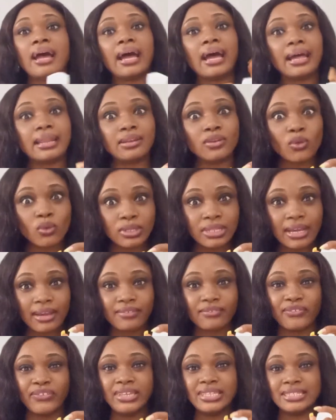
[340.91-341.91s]

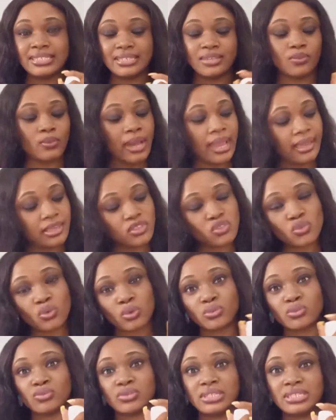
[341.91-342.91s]
Another reason why I
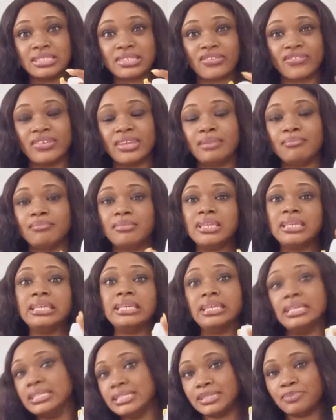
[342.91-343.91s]
stuck to this cream
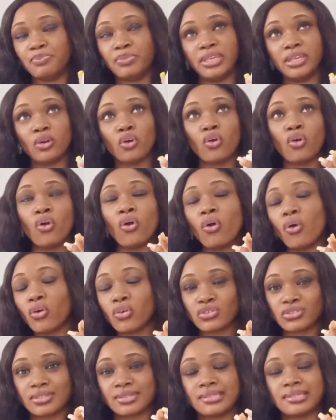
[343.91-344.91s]
is
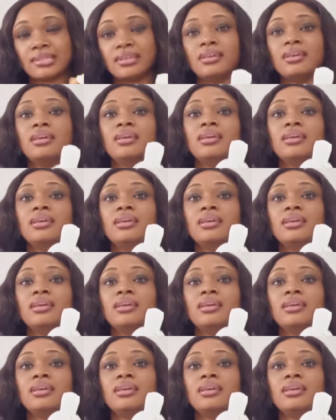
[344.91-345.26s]
because